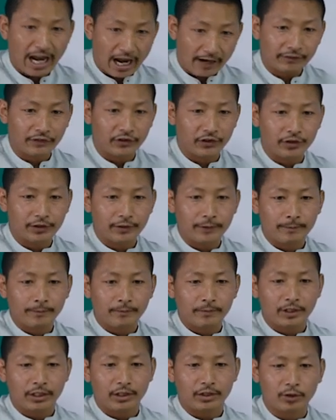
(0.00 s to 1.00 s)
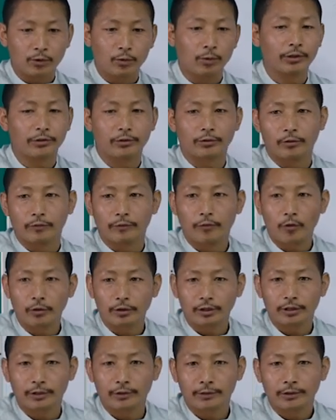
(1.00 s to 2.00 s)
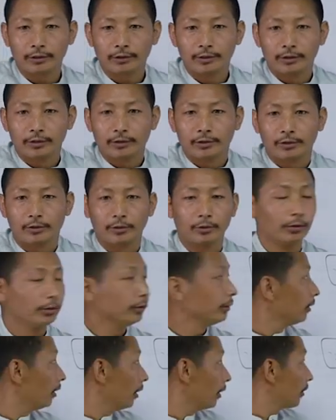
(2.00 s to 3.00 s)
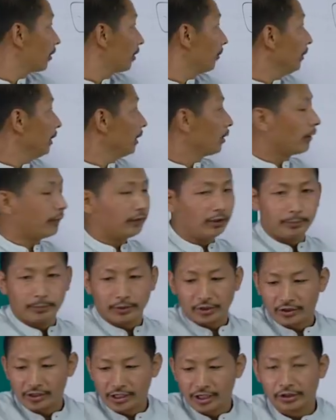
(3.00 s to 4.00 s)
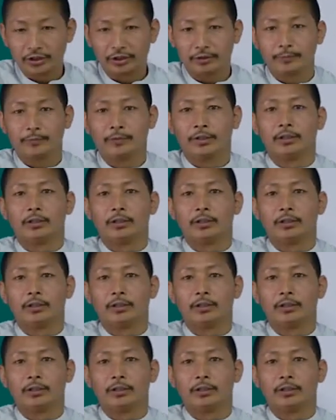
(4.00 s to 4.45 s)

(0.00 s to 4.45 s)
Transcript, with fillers: thefts, so and so forth. So that's the meaning of depreciation.